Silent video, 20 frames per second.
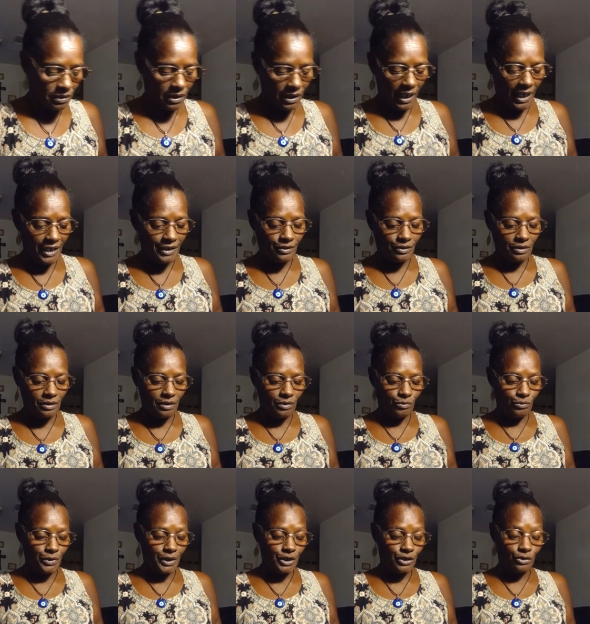
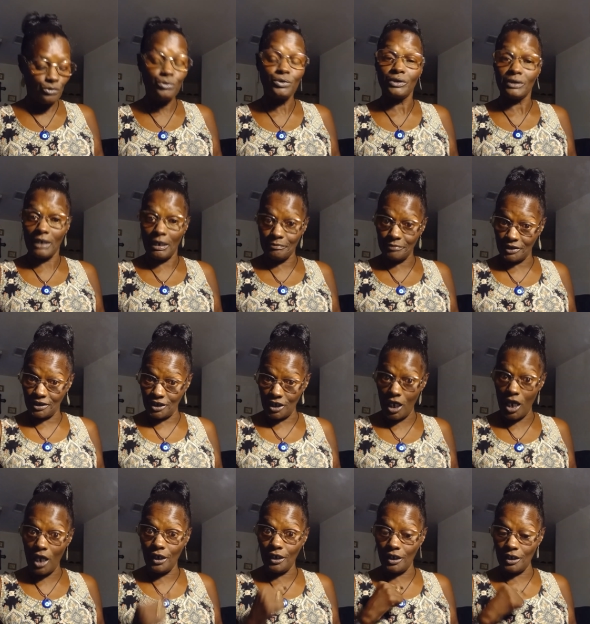Nature, rituals, I'm
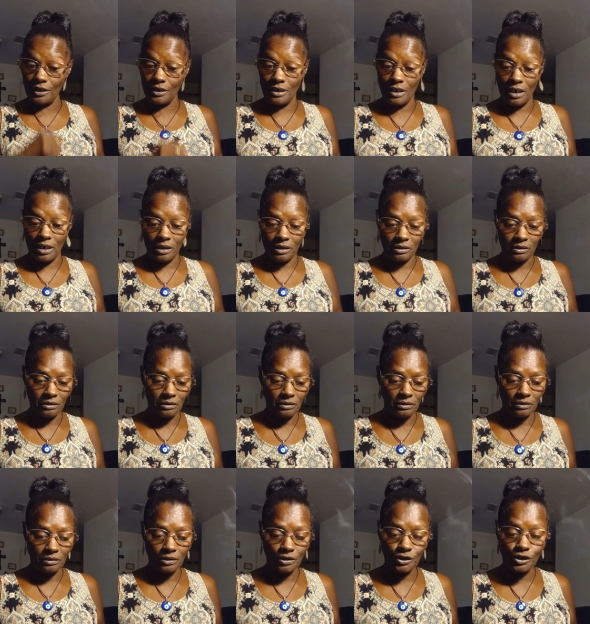telling you.
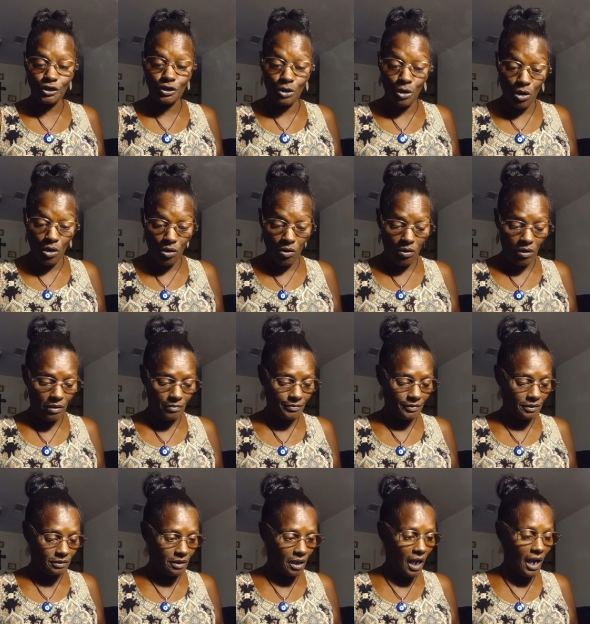
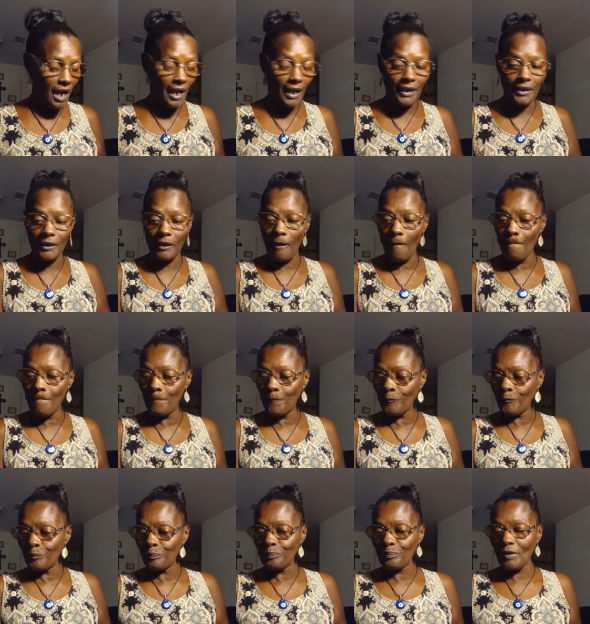Charms, all right?
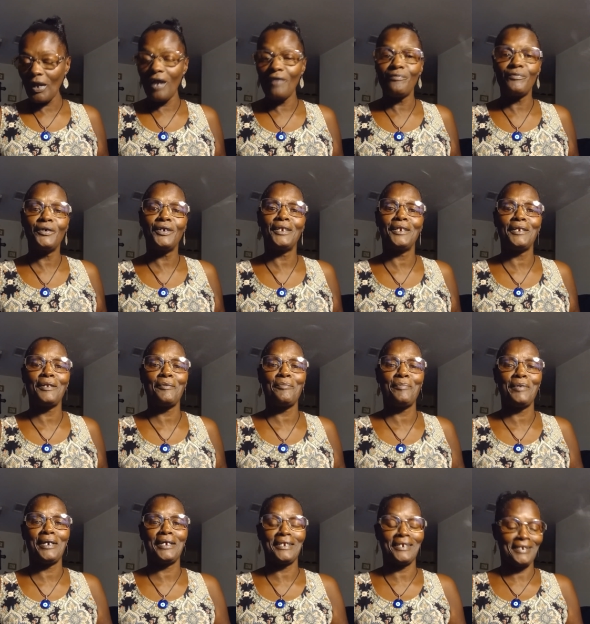I feel a
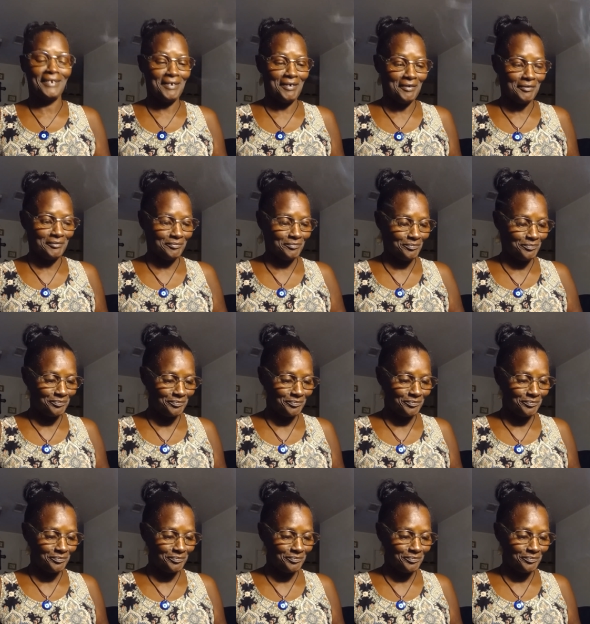little better now.